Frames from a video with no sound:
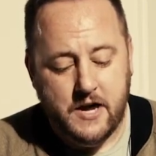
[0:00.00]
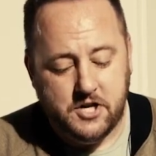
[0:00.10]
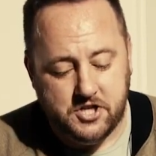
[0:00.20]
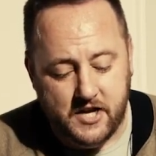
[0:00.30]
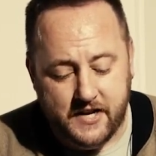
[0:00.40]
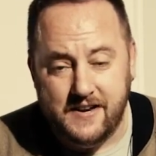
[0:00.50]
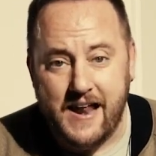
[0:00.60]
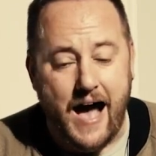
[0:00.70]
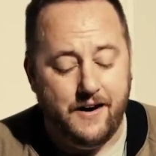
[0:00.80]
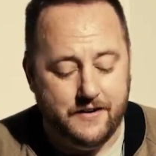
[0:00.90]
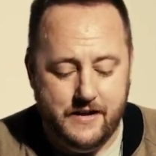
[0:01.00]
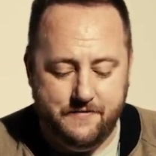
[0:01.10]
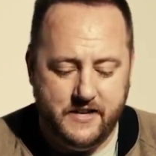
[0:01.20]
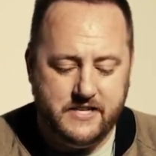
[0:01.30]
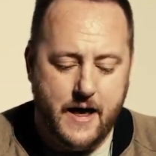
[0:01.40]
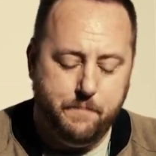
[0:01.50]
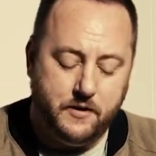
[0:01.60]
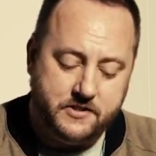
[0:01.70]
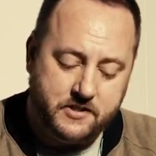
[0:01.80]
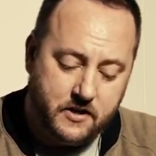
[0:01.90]
She did not leave the
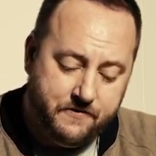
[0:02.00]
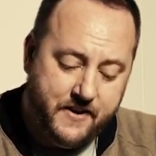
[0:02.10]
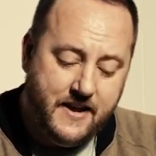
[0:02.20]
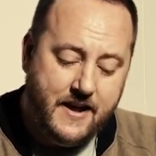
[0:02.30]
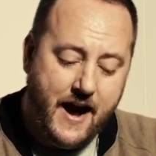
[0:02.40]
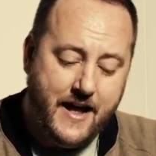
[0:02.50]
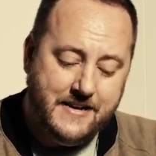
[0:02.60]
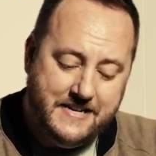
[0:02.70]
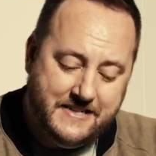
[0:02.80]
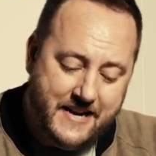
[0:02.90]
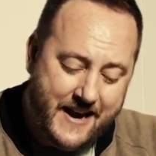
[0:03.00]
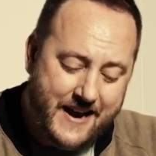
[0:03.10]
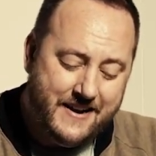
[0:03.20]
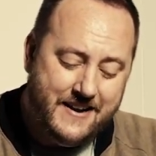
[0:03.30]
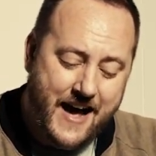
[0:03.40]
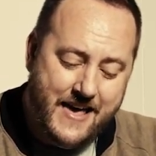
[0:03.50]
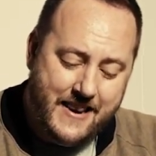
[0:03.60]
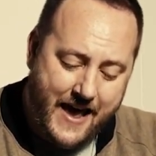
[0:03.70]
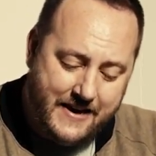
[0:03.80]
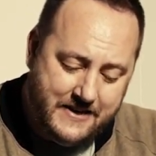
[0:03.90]
temple, serving God day,
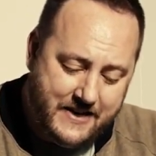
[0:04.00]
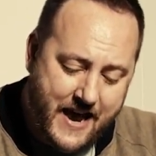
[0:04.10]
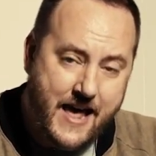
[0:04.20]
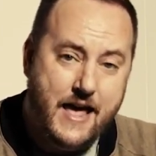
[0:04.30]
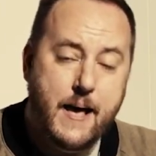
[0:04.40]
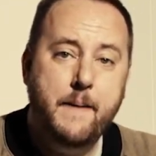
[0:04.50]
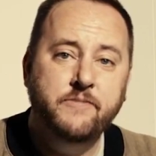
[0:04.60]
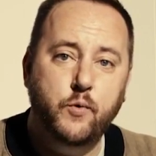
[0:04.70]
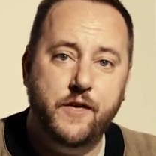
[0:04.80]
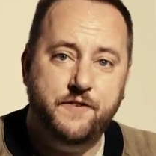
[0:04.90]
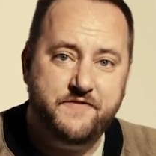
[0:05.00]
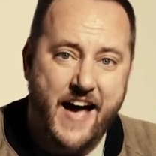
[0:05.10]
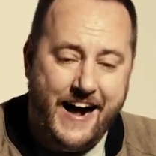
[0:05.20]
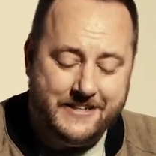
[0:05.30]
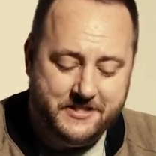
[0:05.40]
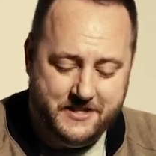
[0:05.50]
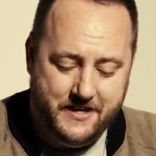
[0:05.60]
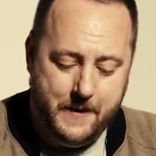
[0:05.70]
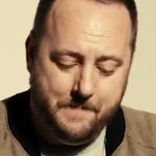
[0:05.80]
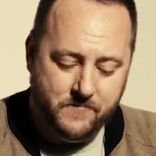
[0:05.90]
night and day with
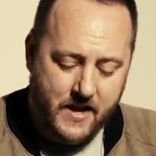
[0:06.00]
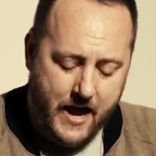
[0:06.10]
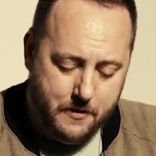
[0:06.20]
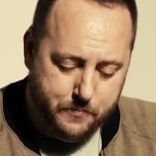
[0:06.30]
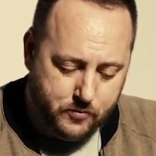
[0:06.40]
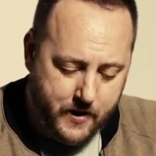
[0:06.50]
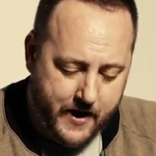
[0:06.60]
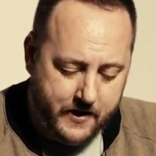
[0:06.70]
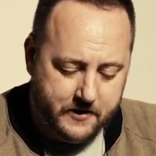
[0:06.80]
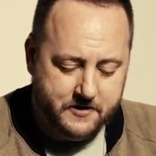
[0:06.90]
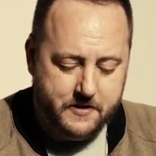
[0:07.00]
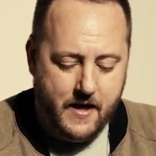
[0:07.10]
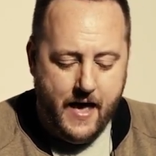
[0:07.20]
fasting and prayers.